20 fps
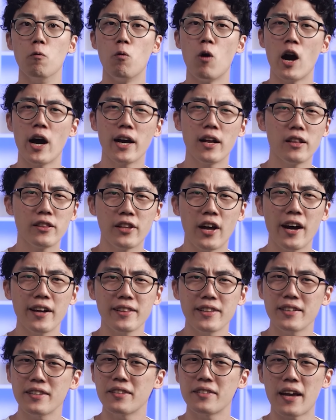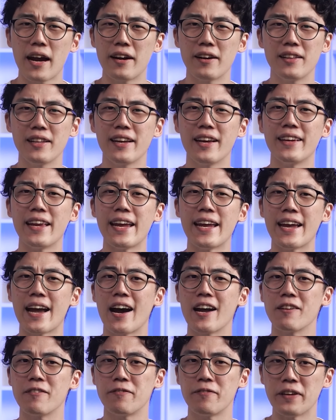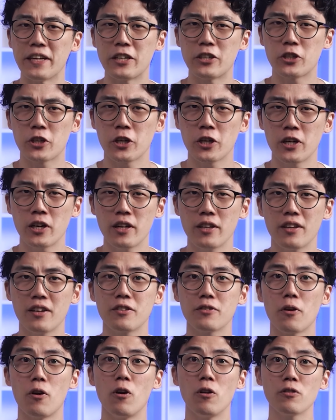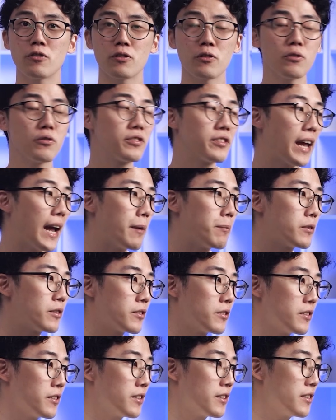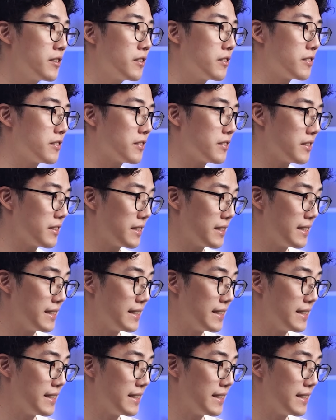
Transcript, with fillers: While not necessarily an A I feature, there's also Samsung's